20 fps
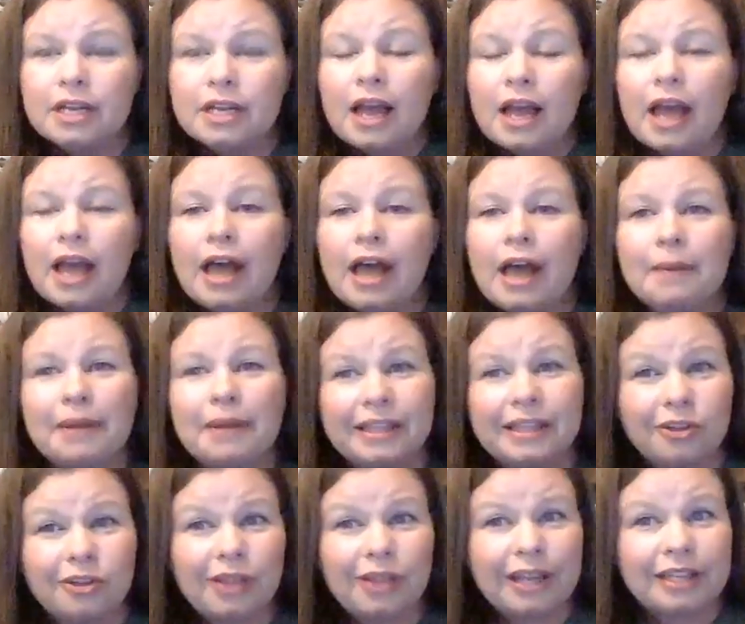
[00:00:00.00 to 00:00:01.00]
um, i think
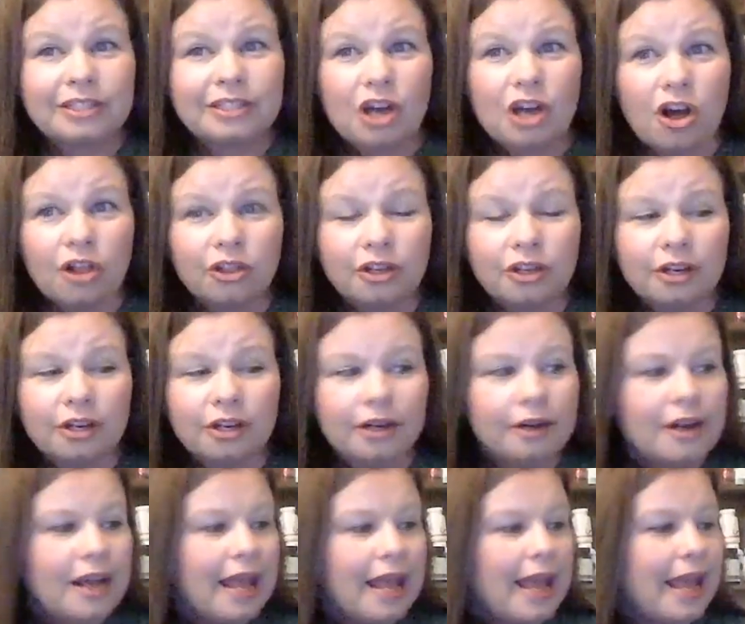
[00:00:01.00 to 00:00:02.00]
they're like a dollar
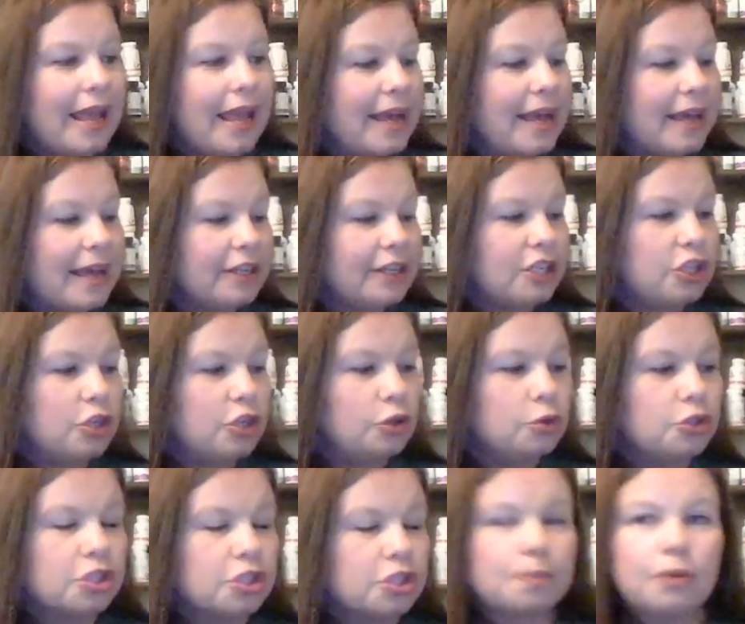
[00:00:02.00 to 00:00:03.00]
and you
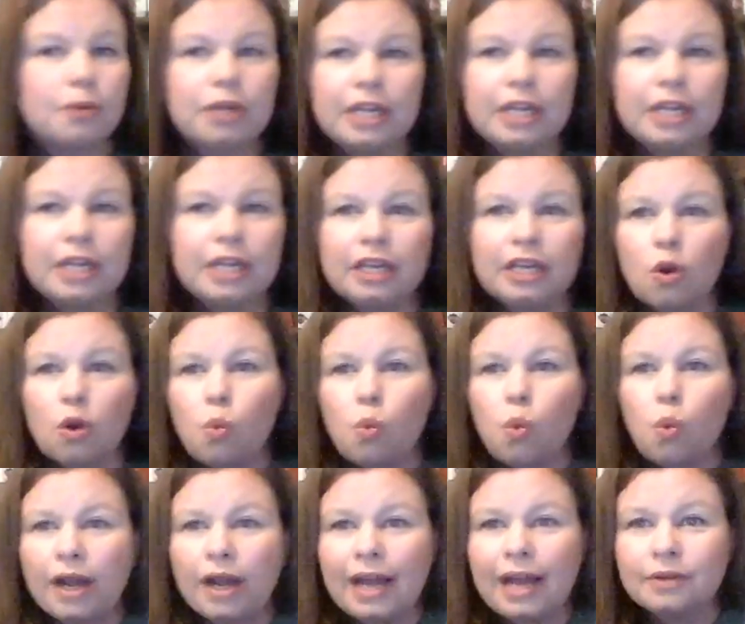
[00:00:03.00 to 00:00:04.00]
just put in
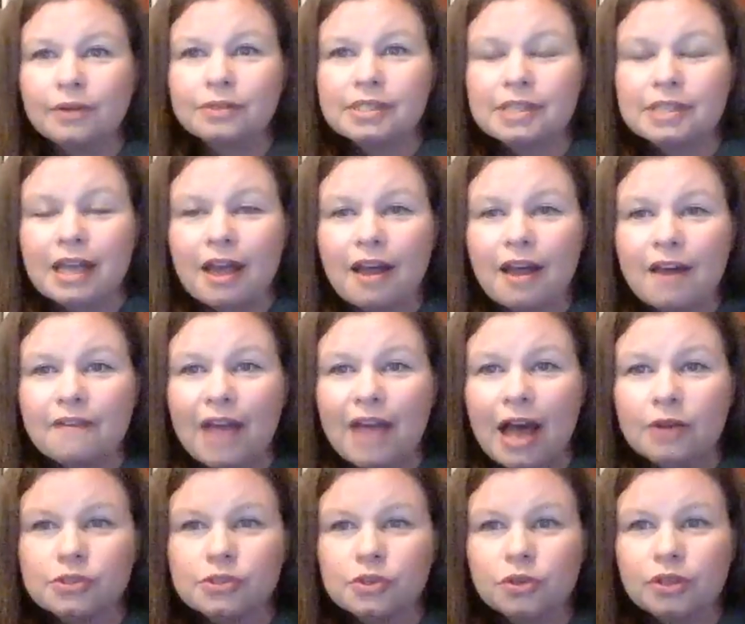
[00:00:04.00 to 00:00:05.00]
one ounce of
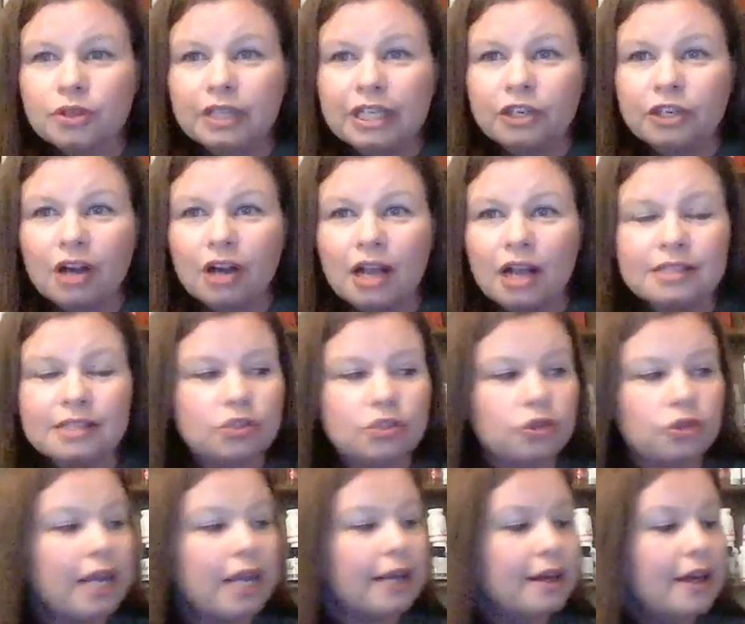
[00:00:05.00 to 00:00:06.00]
household cleaner
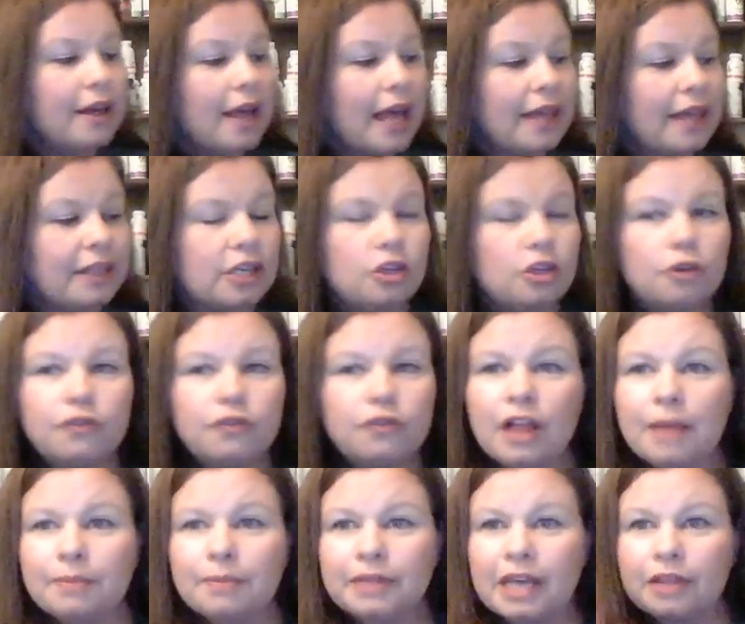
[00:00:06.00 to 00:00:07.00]
concentrate and then you fill
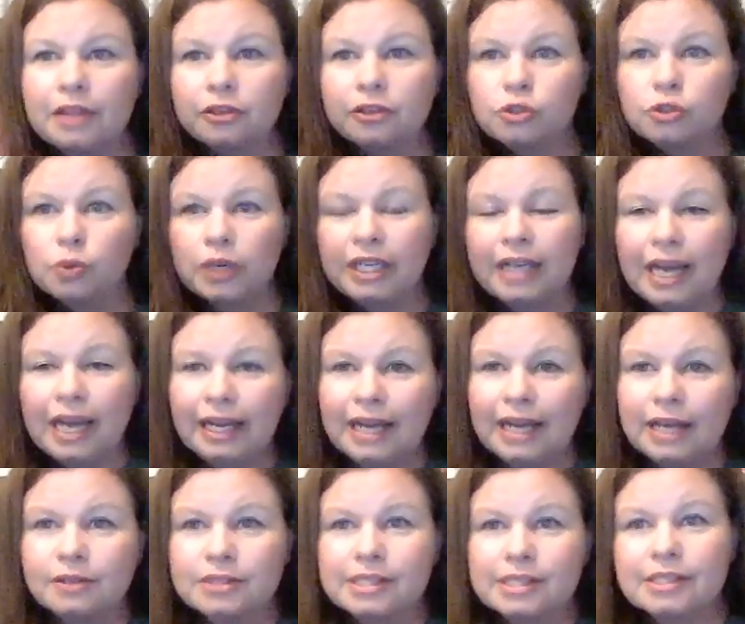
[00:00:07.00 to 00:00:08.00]
up the other 29
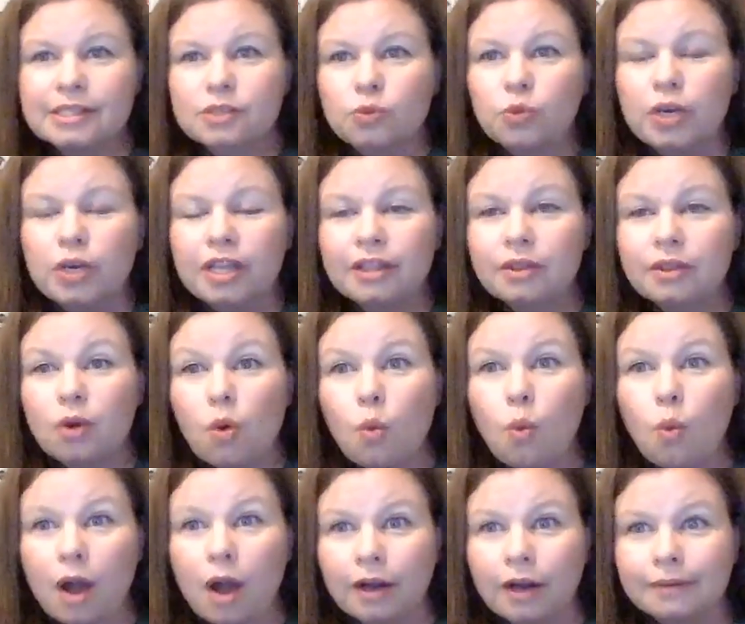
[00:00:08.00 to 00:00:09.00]
ounces with
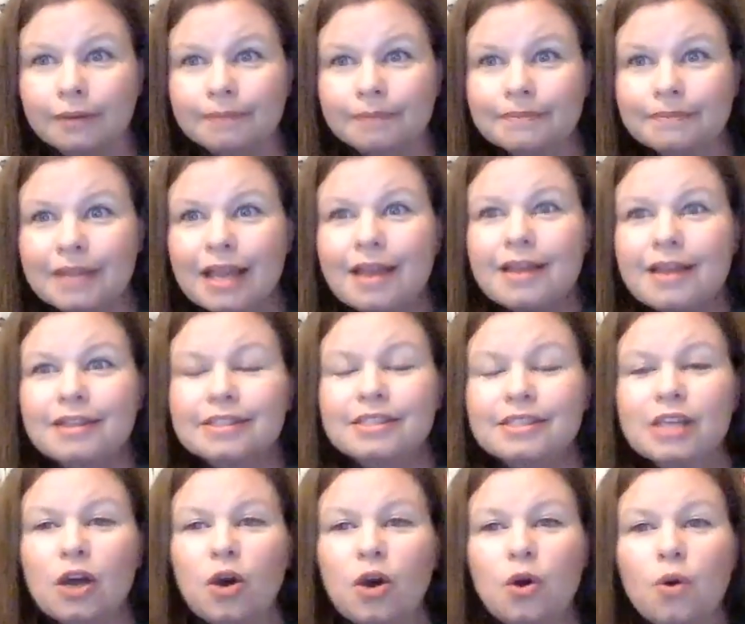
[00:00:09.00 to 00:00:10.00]
water.
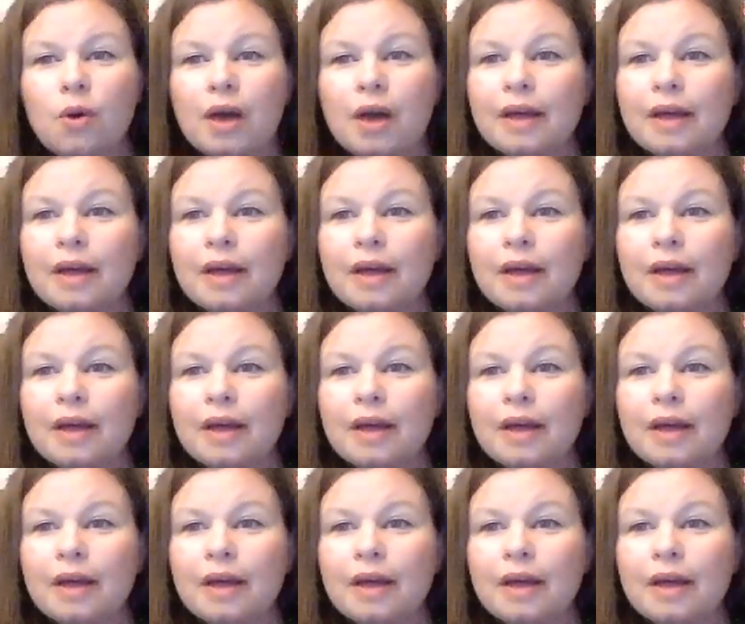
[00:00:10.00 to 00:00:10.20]
So,